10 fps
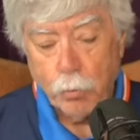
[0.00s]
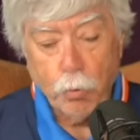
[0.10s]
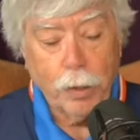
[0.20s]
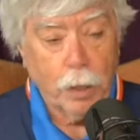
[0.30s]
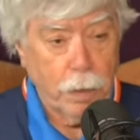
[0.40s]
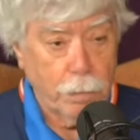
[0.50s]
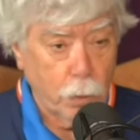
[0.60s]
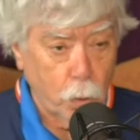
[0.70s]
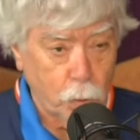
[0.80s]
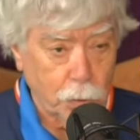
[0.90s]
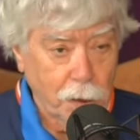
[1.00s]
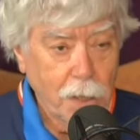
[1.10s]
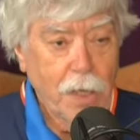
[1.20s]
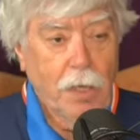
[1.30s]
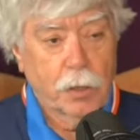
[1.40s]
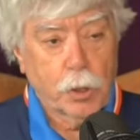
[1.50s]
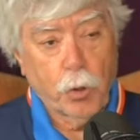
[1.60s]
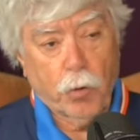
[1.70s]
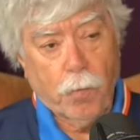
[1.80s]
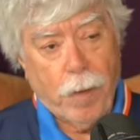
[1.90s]
really been bold. This
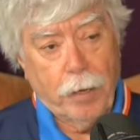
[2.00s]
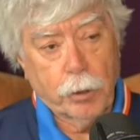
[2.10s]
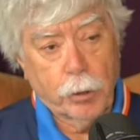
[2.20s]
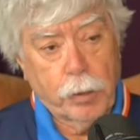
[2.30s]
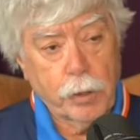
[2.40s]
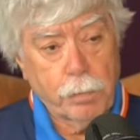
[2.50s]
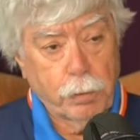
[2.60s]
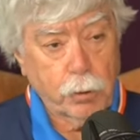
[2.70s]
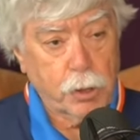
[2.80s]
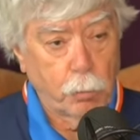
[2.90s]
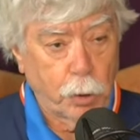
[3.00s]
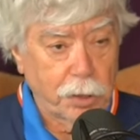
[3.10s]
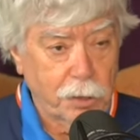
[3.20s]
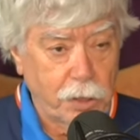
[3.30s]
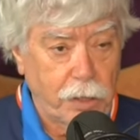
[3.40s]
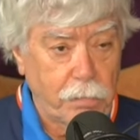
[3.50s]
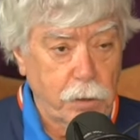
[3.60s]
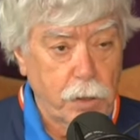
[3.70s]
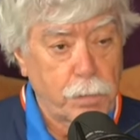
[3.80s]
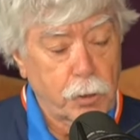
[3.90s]
general manager has built some winning
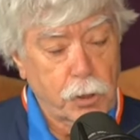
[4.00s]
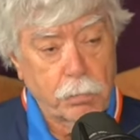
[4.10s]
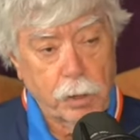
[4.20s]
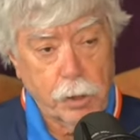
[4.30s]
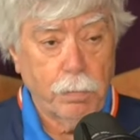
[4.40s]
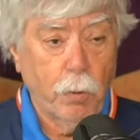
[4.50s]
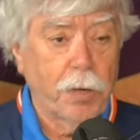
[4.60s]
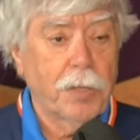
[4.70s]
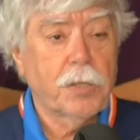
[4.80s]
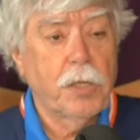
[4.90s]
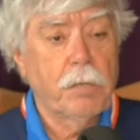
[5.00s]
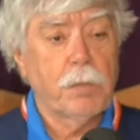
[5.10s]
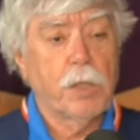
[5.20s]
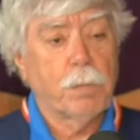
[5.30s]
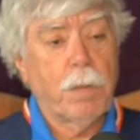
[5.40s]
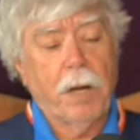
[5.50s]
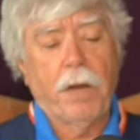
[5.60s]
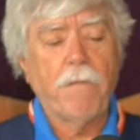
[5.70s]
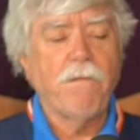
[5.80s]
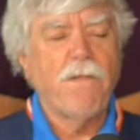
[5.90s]
teams. He's built some disappointing teams. He's spent
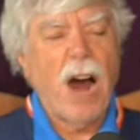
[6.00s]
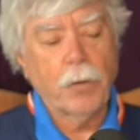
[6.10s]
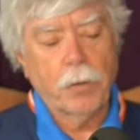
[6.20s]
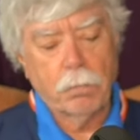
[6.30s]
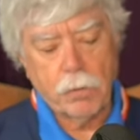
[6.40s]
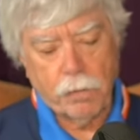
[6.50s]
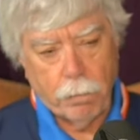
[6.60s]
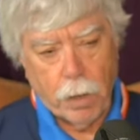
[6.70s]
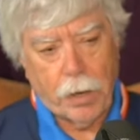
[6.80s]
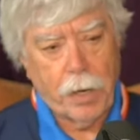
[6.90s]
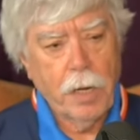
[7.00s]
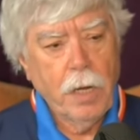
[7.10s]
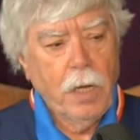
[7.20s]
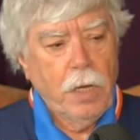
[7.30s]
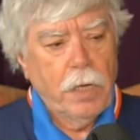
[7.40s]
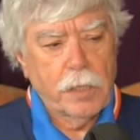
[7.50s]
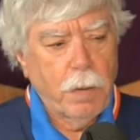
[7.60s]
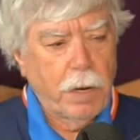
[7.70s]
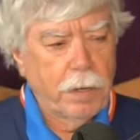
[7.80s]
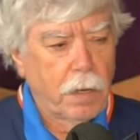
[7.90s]
any volumes of money. He's
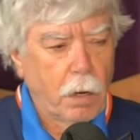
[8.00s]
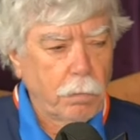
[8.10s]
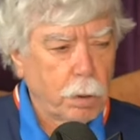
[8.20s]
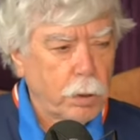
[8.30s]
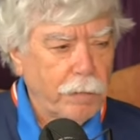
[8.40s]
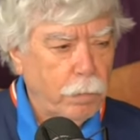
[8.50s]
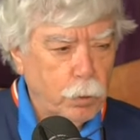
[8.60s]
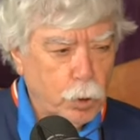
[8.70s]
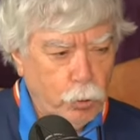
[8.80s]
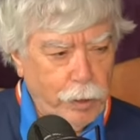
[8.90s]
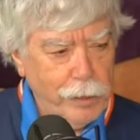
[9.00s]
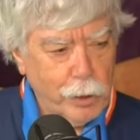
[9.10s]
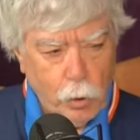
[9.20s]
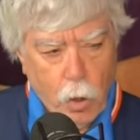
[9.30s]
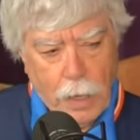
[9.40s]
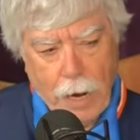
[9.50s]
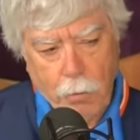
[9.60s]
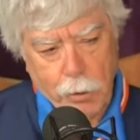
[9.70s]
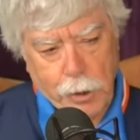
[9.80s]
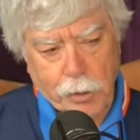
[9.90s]
made unbelievable trades at all
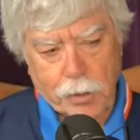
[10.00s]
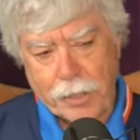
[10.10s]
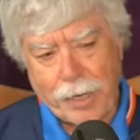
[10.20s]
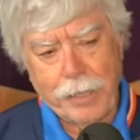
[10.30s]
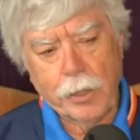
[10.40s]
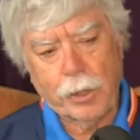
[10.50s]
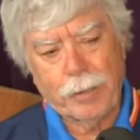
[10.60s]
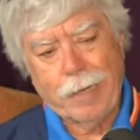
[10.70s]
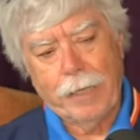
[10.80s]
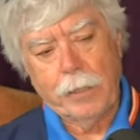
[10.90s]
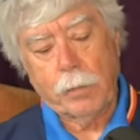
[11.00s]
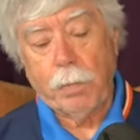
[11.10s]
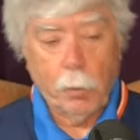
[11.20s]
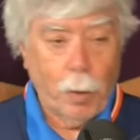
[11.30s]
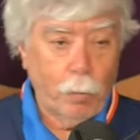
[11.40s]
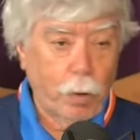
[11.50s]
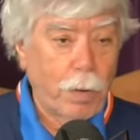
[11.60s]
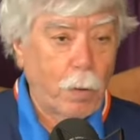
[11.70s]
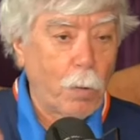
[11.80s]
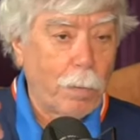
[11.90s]
hours in the days and nights. By the way, read
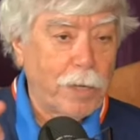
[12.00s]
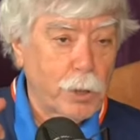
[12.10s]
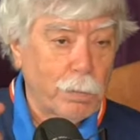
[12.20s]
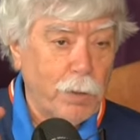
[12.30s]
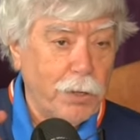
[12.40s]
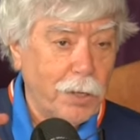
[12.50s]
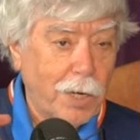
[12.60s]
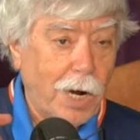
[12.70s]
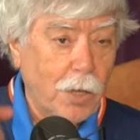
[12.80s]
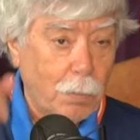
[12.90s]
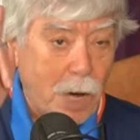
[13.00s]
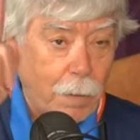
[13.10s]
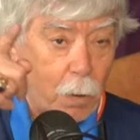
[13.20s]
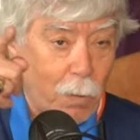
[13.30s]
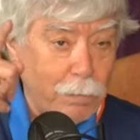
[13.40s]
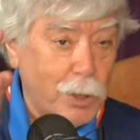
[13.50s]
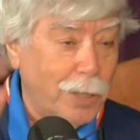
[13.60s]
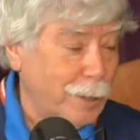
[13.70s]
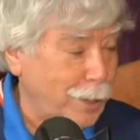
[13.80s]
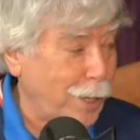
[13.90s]
my One Man's Opinion column on my
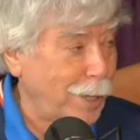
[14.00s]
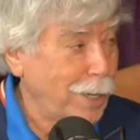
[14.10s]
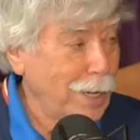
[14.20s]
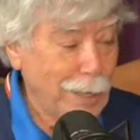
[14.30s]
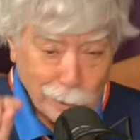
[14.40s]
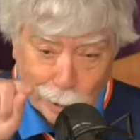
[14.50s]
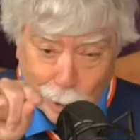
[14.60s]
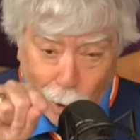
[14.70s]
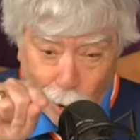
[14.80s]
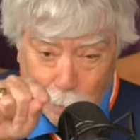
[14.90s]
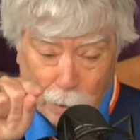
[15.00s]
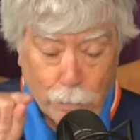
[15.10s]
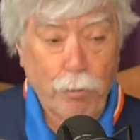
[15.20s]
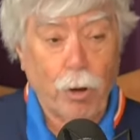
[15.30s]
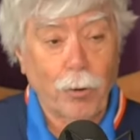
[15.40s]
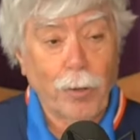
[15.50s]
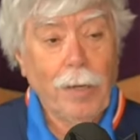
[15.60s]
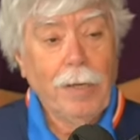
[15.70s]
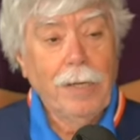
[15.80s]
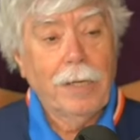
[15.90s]
website today because I talk about Preller.
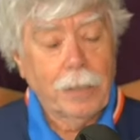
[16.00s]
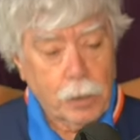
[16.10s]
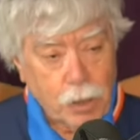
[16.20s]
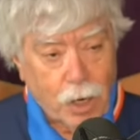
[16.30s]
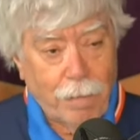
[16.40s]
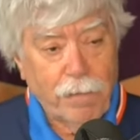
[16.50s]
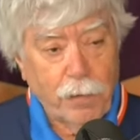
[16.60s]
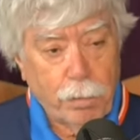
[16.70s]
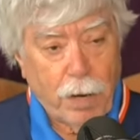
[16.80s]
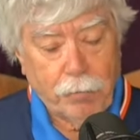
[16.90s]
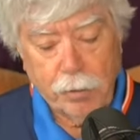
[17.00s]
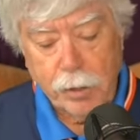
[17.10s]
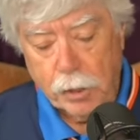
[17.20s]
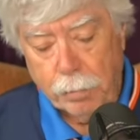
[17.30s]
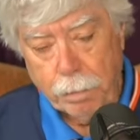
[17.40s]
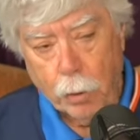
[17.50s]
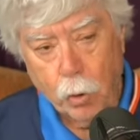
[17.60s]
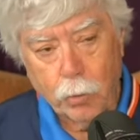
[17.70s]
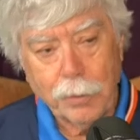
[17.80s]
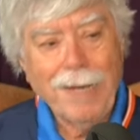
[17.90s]
It's time for the Padres to be
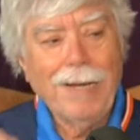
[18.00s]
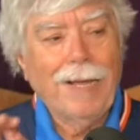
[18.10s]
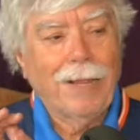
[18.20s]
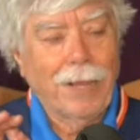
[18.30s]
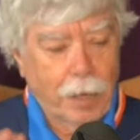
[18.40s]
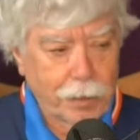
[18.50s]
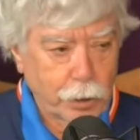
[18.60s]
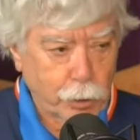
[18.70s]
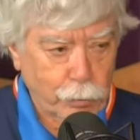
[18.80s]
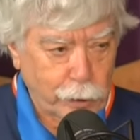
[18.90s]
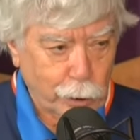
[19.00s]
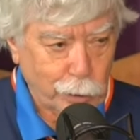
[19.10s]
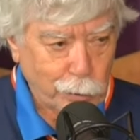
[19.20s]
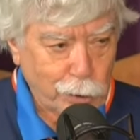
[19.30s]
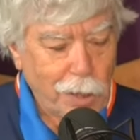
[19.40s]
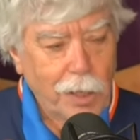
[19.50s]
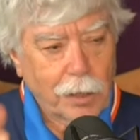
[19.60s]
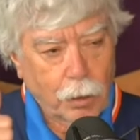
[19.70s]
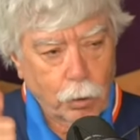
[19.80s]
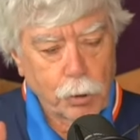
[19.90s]
bold. They got injury issues.
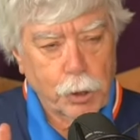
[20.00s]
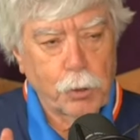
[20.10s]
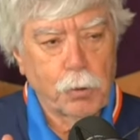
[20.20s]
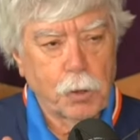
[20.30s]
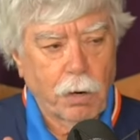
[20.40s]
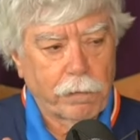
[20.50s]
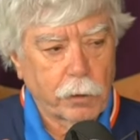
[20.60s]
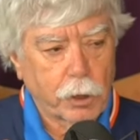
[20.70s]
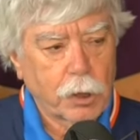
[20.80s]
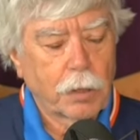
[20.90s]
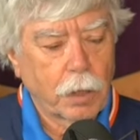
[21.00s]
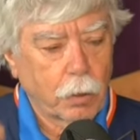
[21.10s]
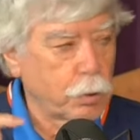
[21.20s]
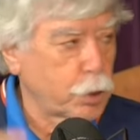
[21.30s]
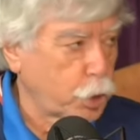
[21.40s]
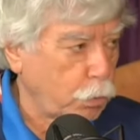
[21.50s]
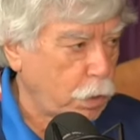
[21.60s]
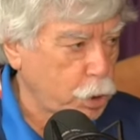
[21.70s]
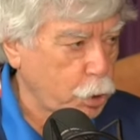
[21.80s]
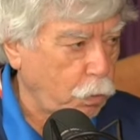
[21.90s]
They lose Yu Darvish. They lose Joe
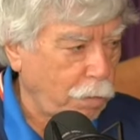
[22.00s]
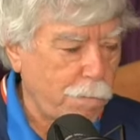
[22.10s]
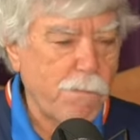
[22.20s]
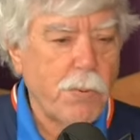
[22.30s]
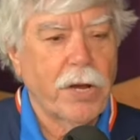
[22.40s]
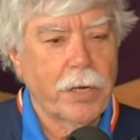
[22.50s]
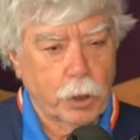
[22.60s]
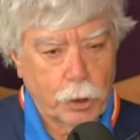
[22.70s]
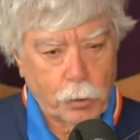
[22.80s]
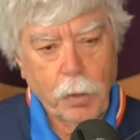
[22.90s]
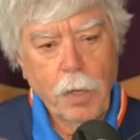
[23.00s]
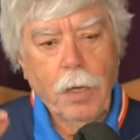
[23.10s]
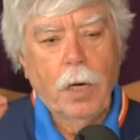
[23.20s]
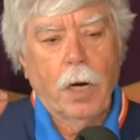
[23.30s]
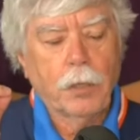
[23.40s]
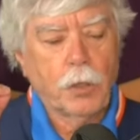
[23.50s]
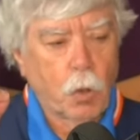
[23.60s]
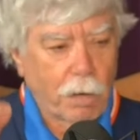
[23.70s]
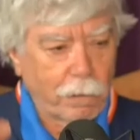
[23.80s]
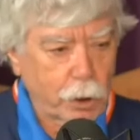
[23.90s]
Musgrove. Big issue.
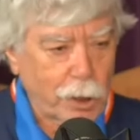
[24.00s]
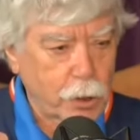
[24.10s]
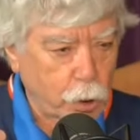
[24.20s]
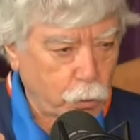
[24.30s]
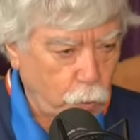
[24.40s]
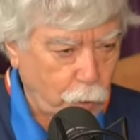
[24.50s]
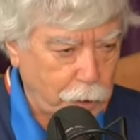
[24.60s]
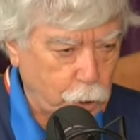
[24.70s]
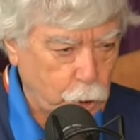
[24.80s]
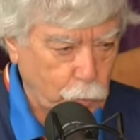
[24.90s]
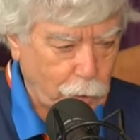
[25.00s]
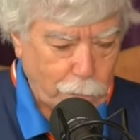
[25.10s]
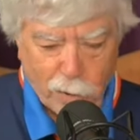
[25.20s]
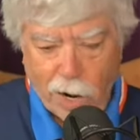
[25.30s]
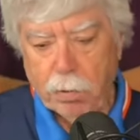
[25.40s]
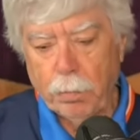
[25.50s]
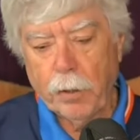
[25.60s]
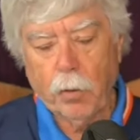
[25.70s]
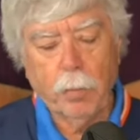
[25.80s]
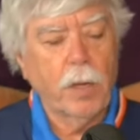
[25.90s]
Darvish has a groin injury, probably
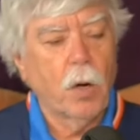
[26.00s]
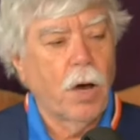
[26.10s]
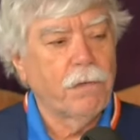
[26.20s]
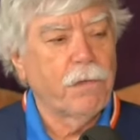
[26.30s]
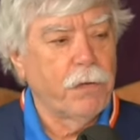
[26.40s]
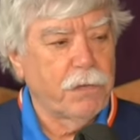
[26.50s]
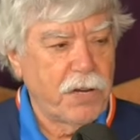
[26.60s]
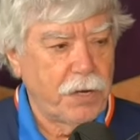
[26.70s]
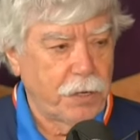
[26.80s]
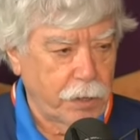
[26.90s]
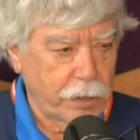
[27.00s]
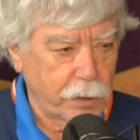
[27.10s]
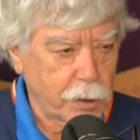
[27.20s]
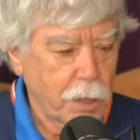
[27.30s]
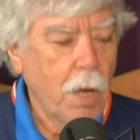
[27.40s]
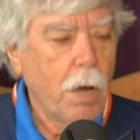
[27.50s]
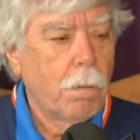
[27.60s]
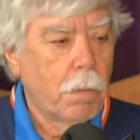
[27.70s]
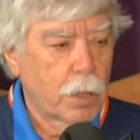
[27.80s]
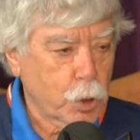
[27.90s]
going to be gone 15 days.
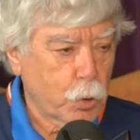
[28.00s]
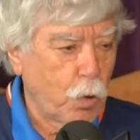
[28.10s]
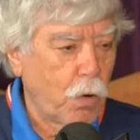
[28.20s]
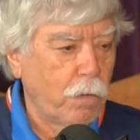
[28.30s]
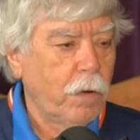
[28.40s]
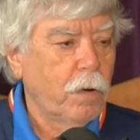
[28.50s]
Musgrove,